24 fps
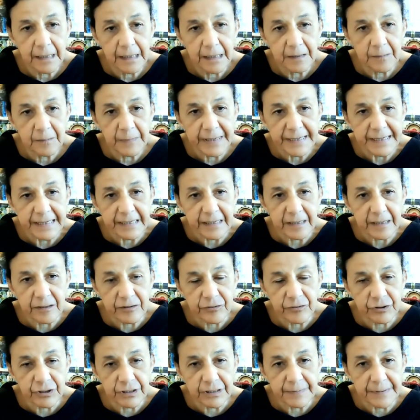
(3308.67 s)
in many
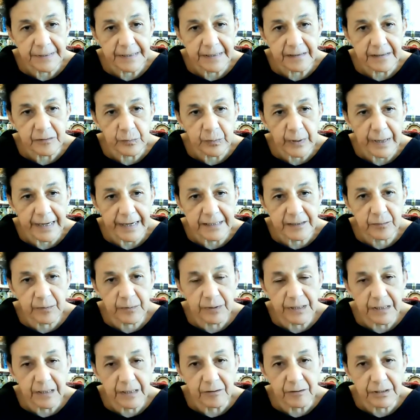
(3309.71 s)
countries, because as
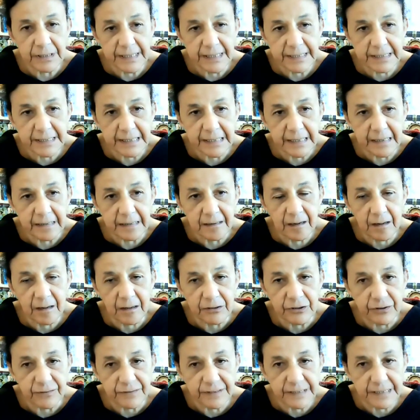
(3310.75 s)
we know, testing and
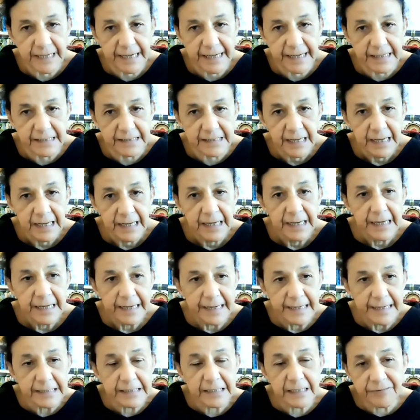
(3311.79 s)
knowledge of status
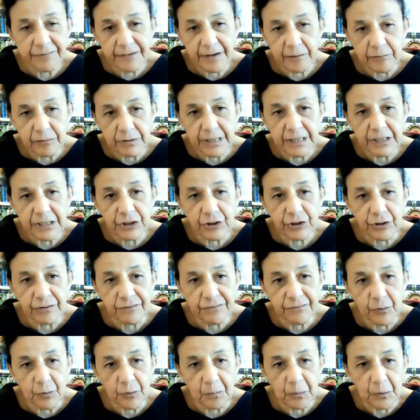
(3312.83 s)
is the foundation
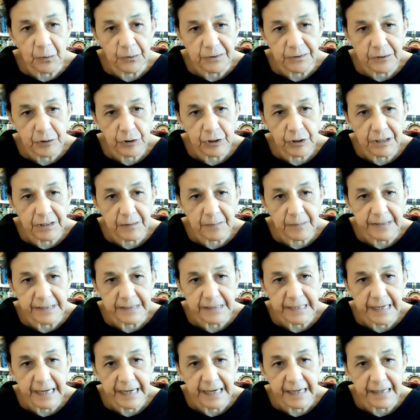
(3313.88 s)
for both
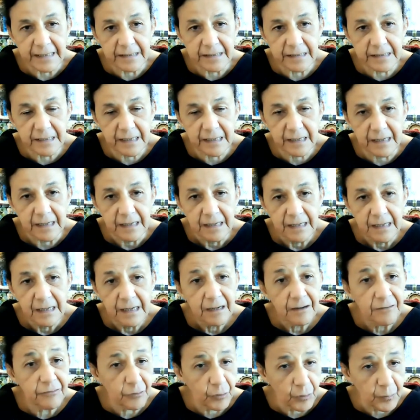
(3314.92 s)
treatment and
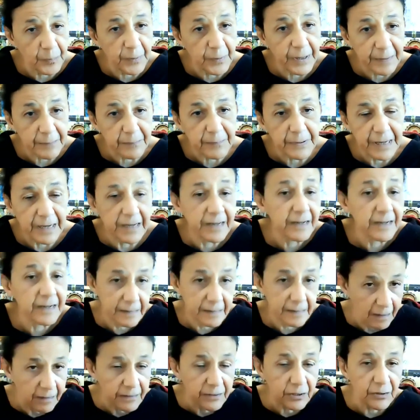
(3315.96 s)
for PrEP and
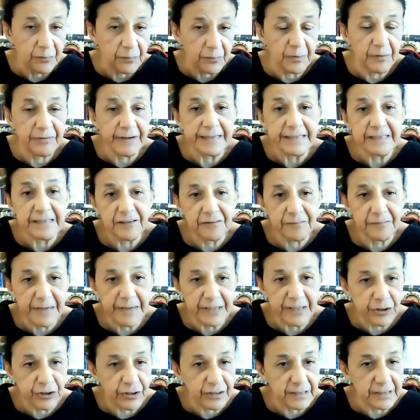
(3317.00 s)
other preventive
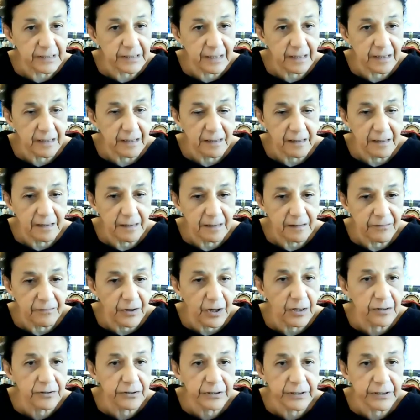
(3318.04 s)
measures,
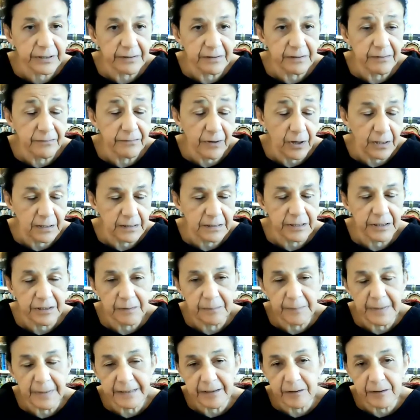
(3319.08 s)

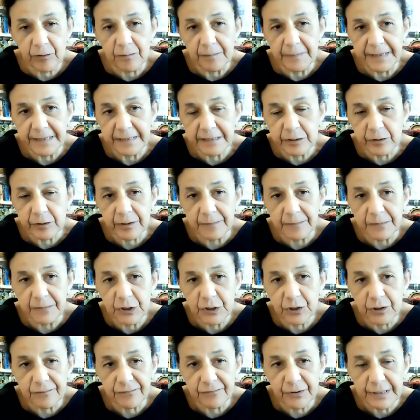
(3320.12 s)
voluntary medical male
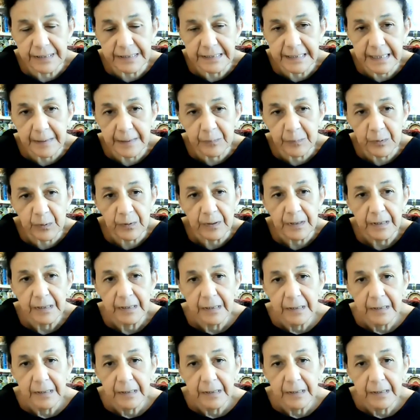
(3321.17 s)
circumcision, for example.